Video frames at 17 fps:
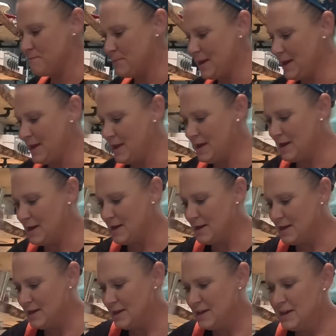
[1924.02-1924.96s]
pan
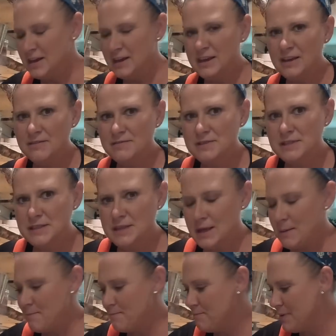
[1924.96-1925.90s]
gives
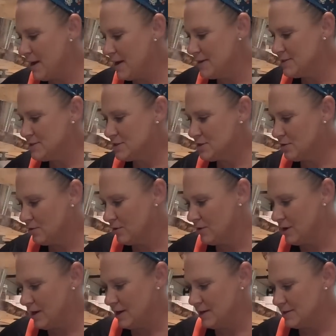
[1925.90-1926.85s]
the best
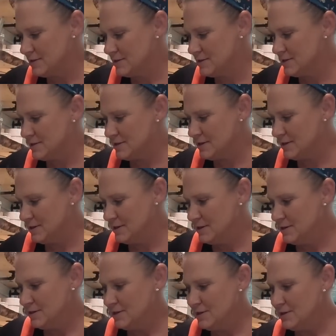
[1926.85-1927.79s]

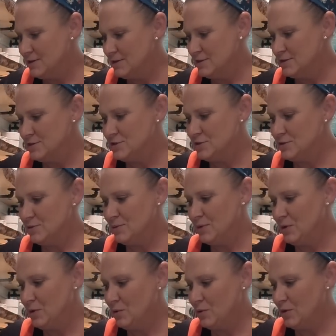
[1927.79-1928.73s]
crust to
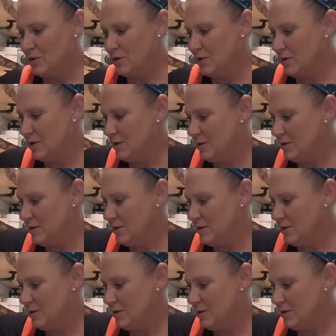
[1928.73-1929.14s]
your